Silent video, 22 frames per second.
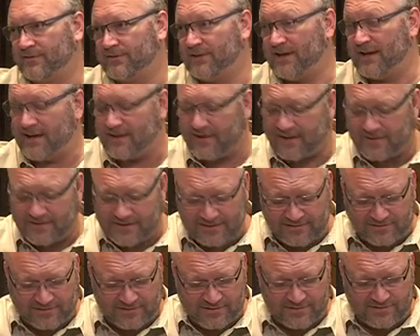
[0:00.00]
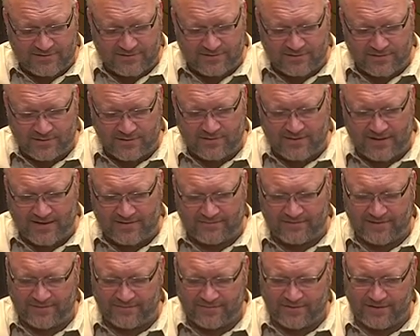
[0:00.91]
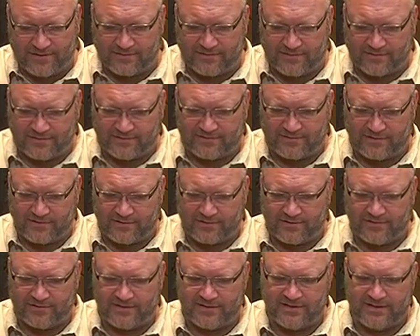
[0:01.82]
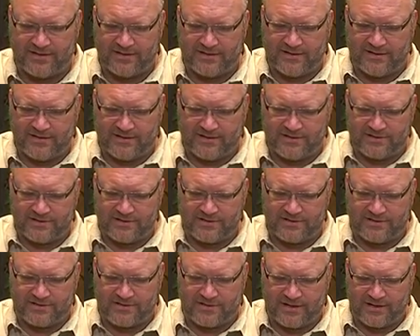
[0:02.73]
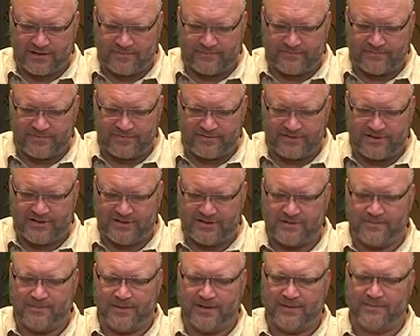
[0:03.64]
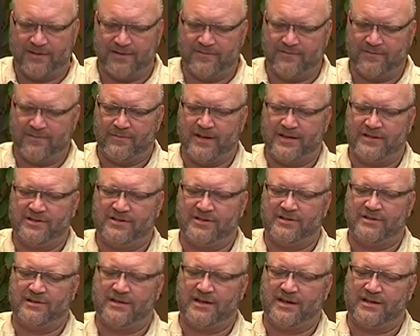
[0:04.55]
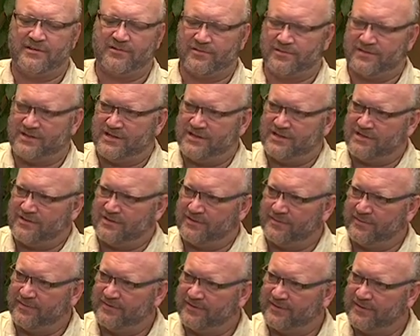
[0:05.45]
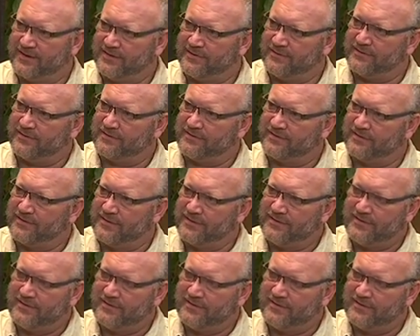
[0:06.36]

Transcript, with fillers: Yeah, I think it's just too heavily focused on teaching people information and not teaching them skills.